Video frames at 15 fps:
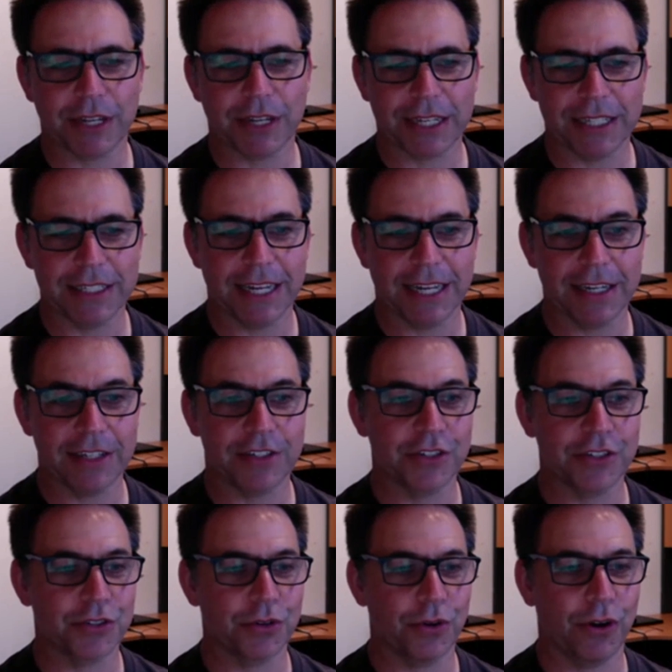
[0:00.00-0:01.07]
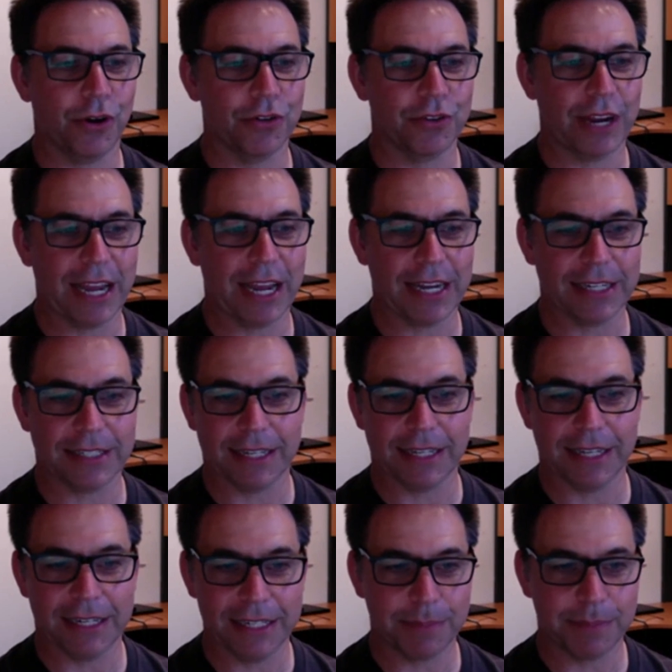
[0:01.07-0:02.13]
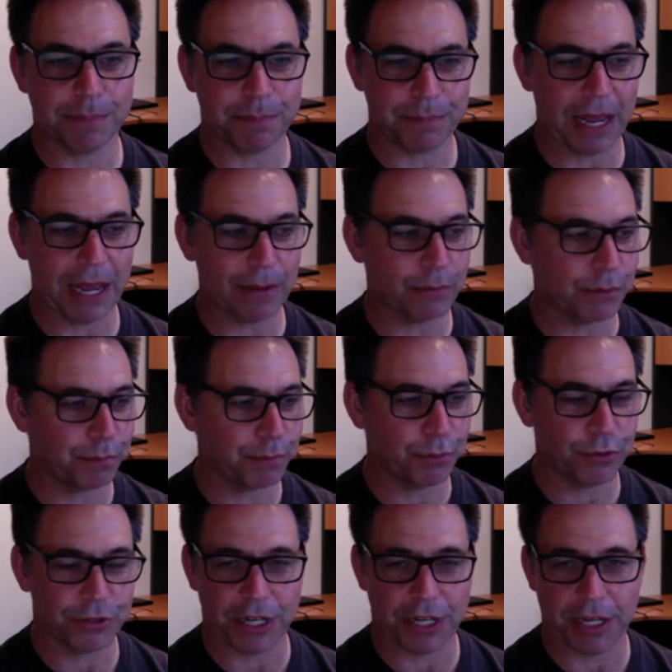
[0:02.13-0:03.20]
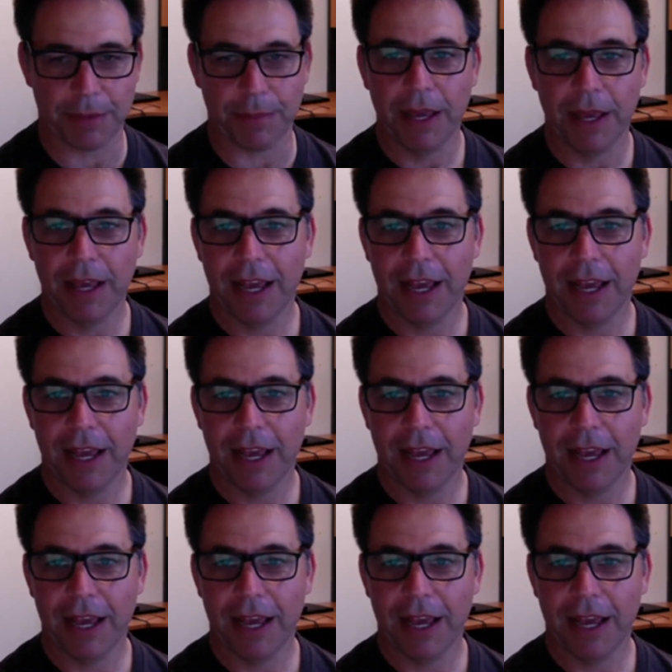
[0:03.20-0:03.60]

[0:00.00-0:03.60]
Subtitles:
like in tennis you saw Andre Agassi and his dad would push him,